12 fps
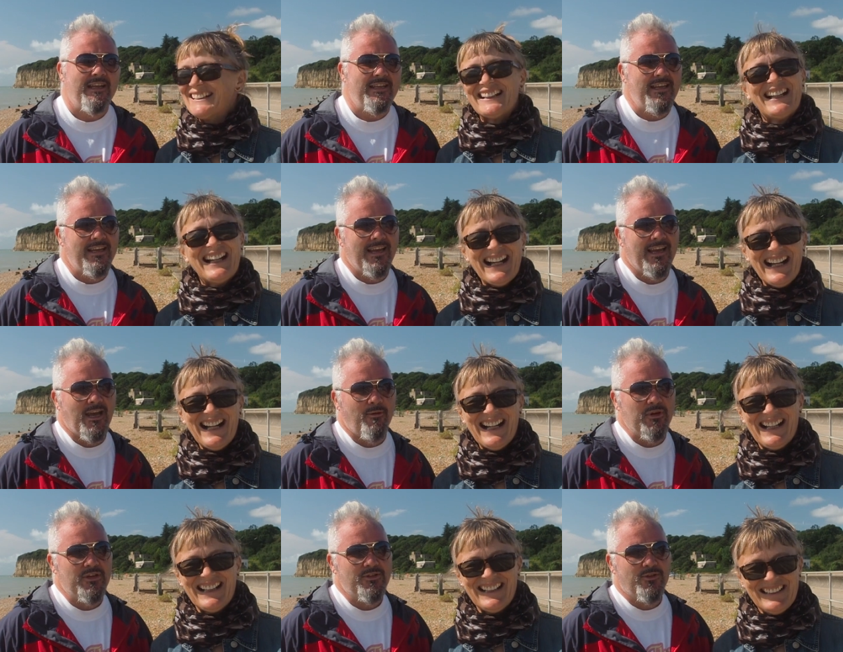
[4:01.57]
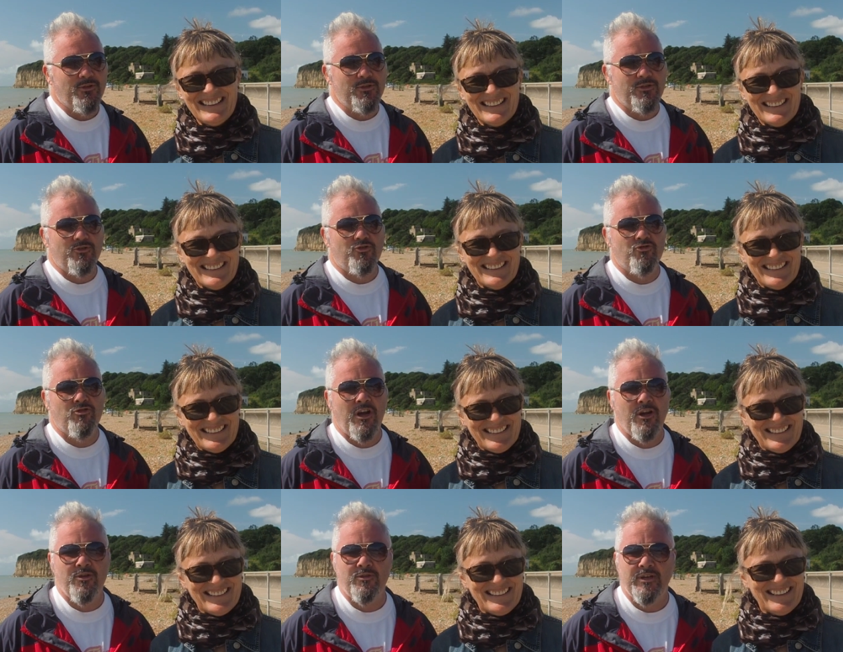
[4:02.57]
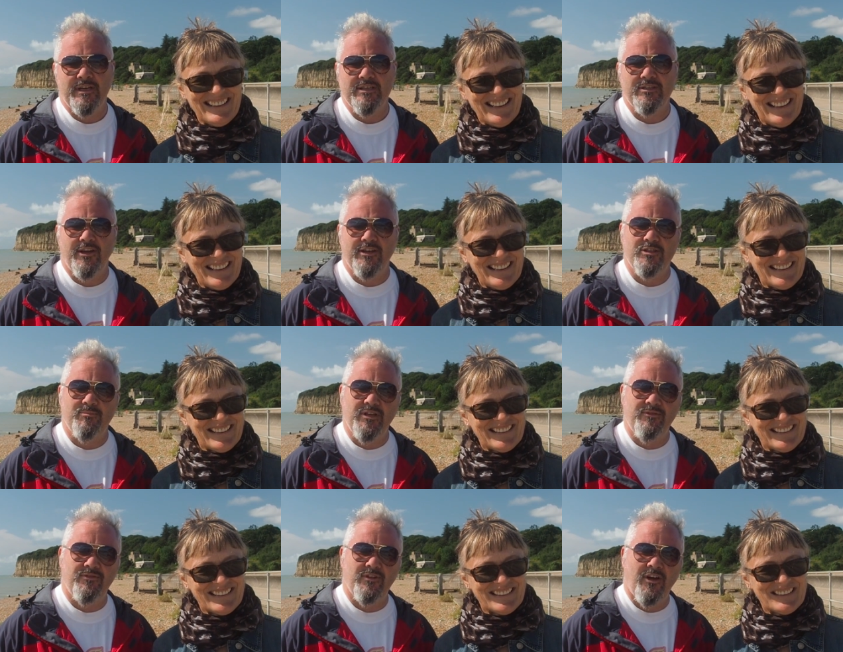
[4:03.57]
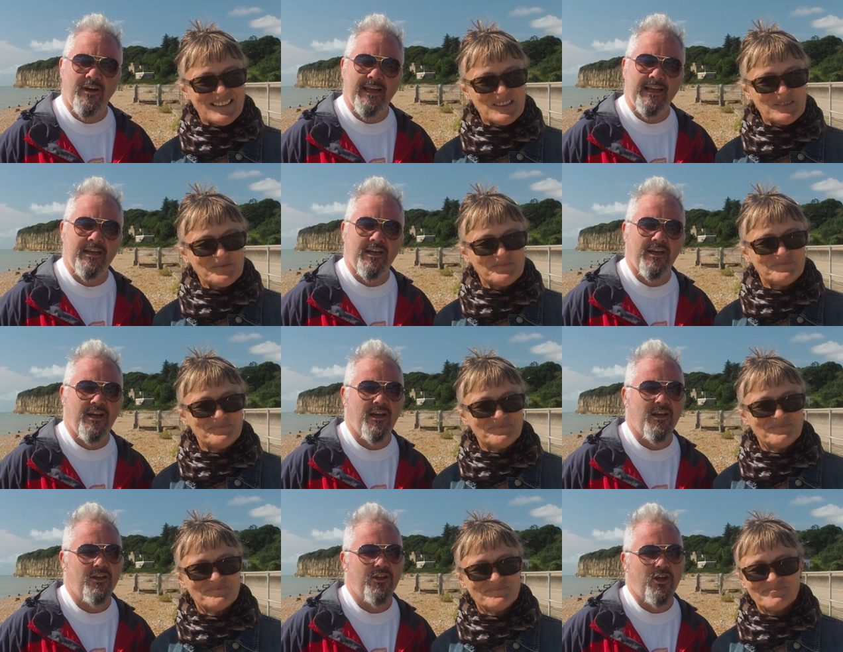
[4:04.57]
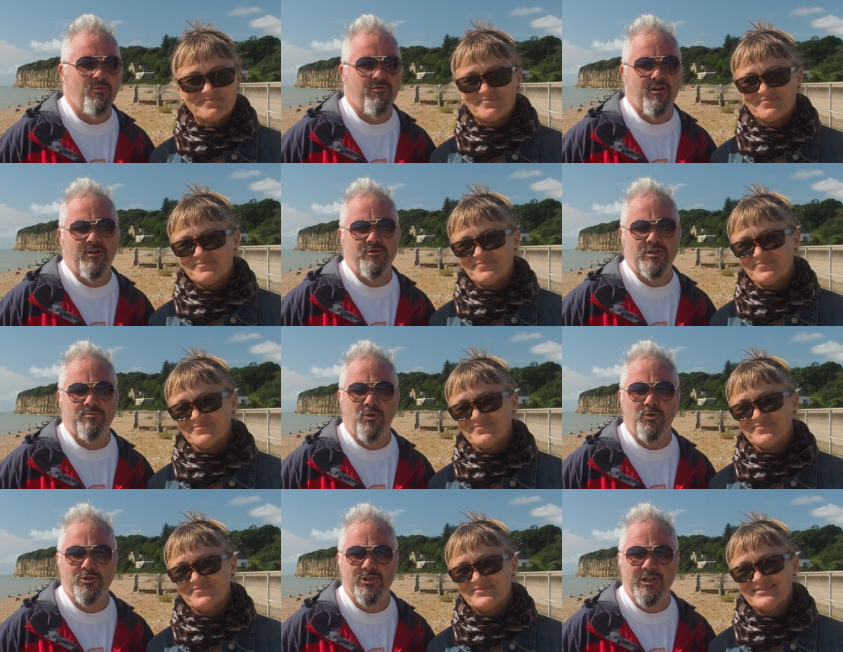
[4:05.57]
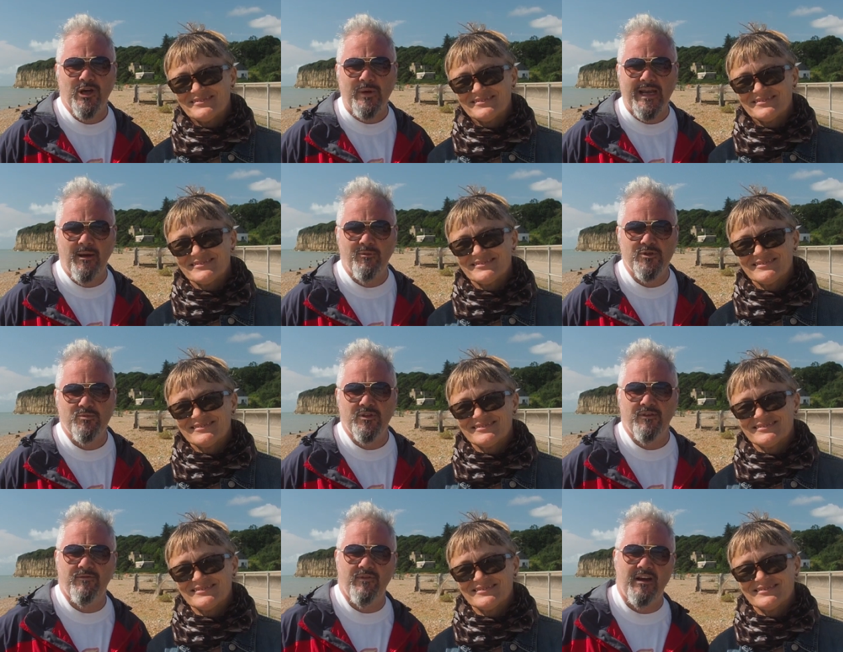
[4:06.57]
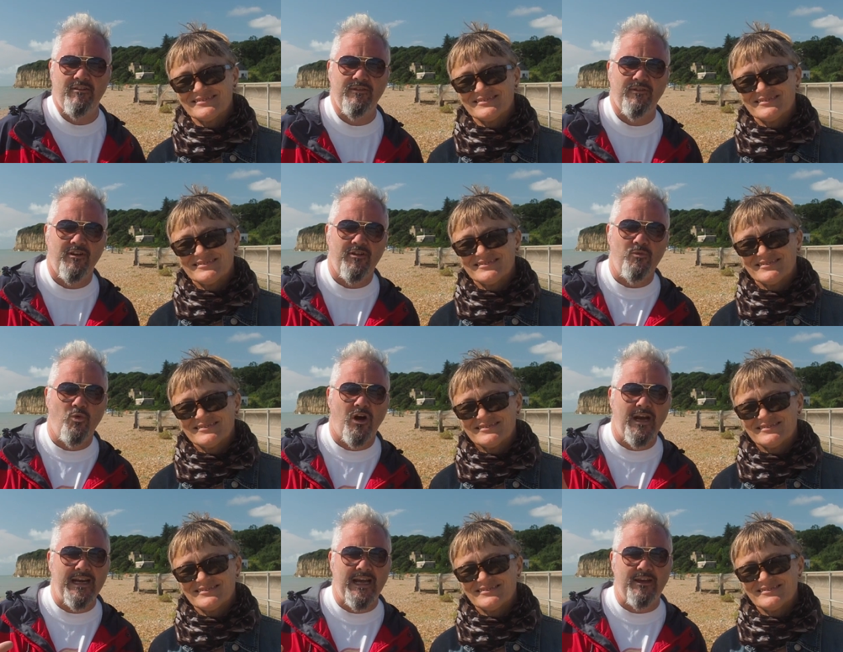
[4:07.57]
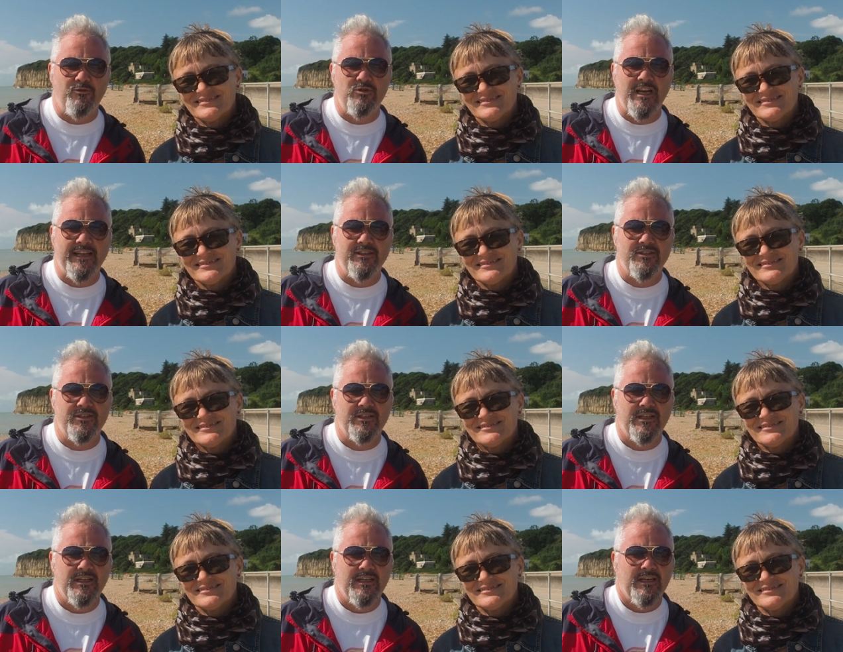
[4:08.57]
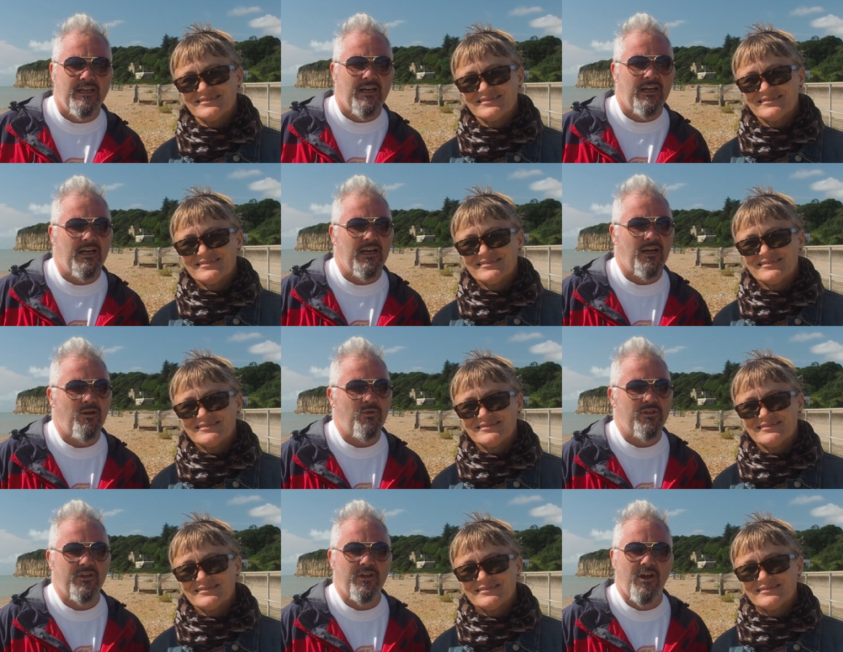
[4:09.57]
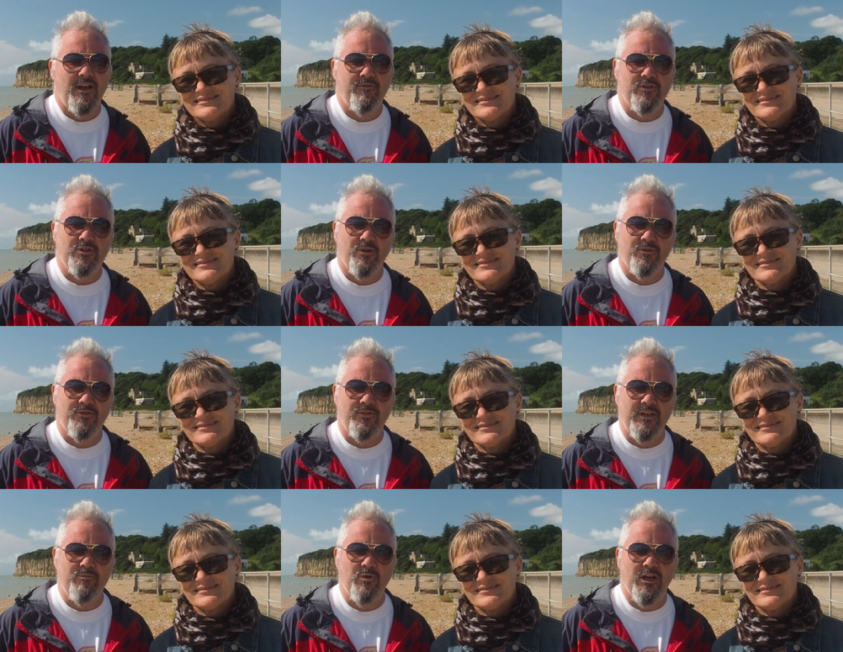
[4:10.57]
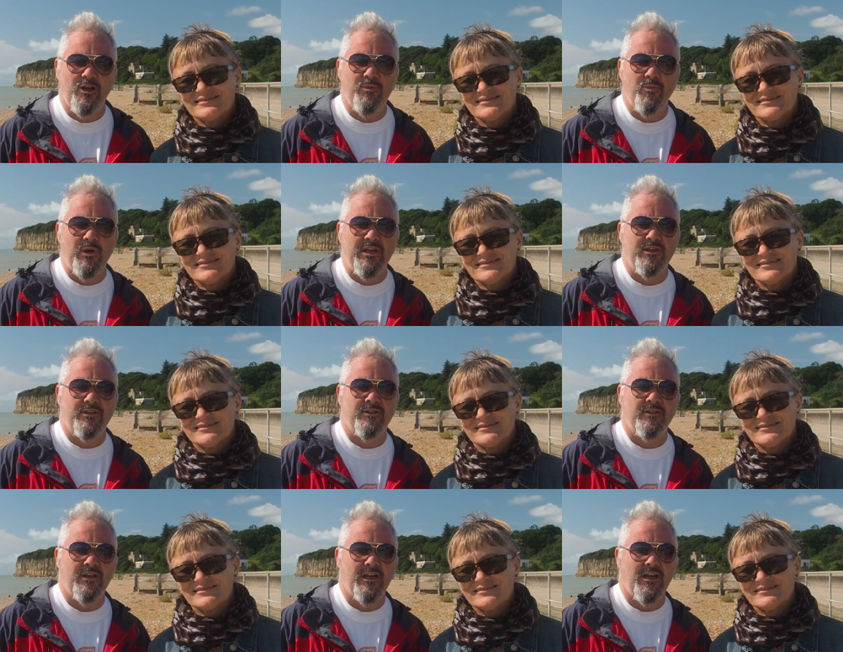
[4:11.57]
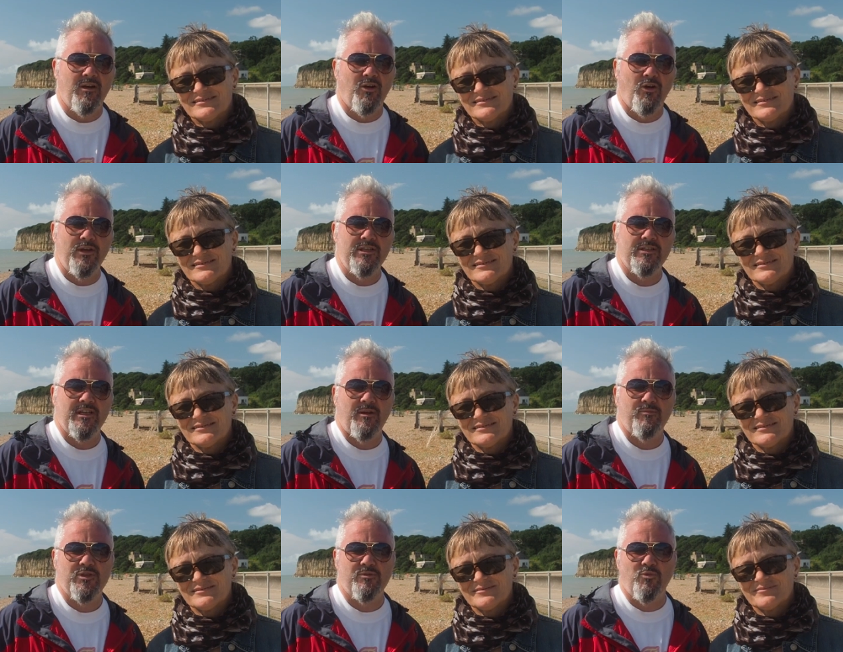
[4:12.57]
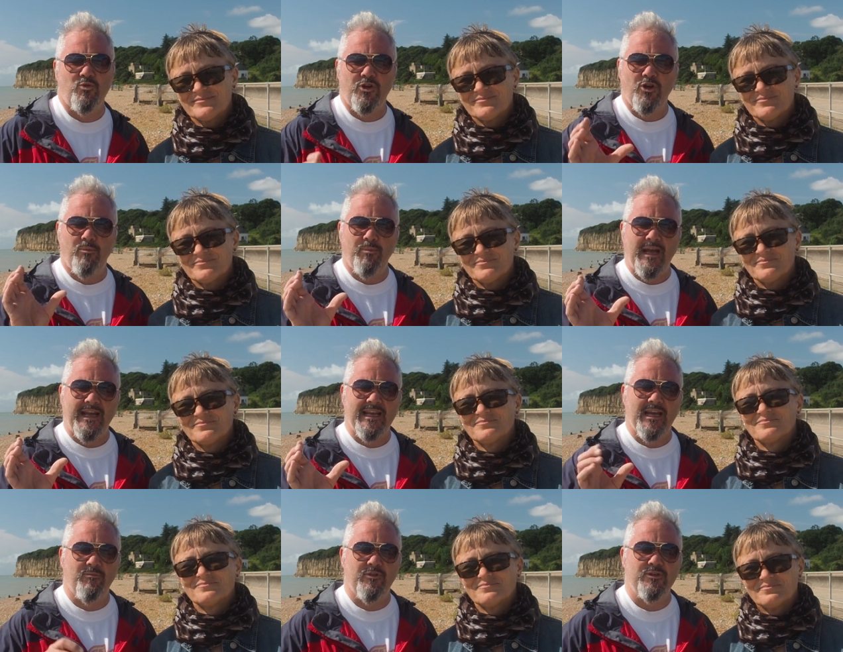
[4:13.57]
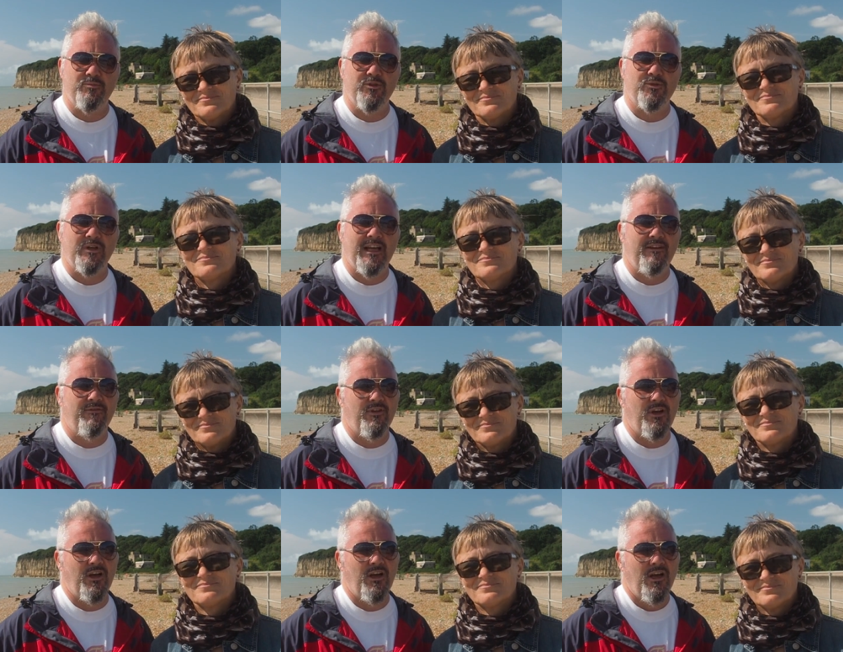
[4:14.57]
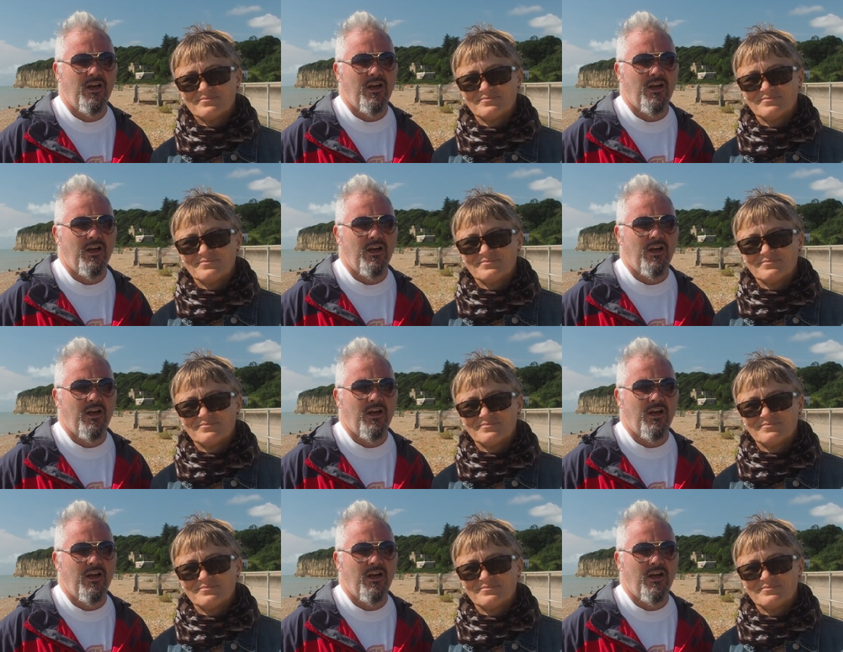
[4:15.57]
Speaker 1: Yeah, because of course the drone is going to be flying uh, GoPro sports style cameras with a very, very wide angle lens. Uh, with the kite photography, we're hoping we can uh, hoist up smaller compact cameras which will have uh,